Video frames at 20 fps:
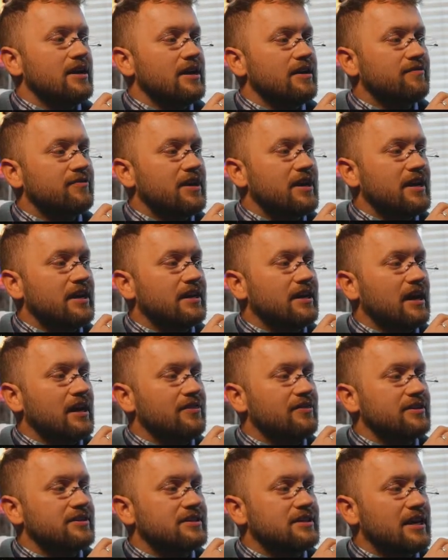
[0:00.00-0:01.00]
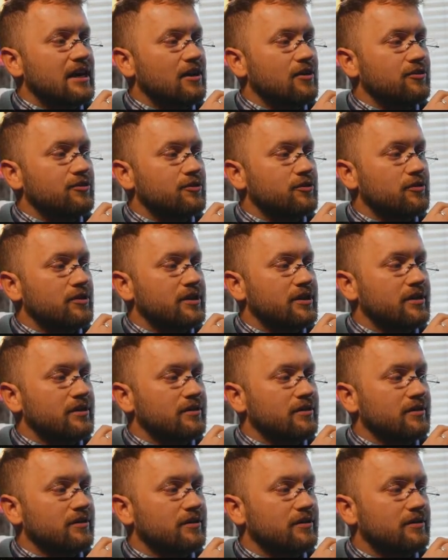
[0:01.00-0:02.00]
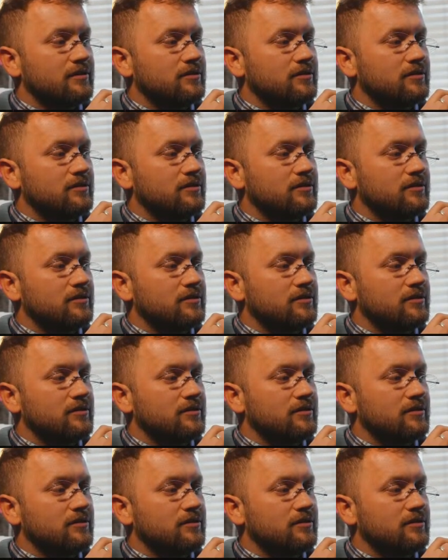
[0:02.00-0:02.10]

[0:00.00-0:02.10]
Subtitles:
If they had gotten this down through here,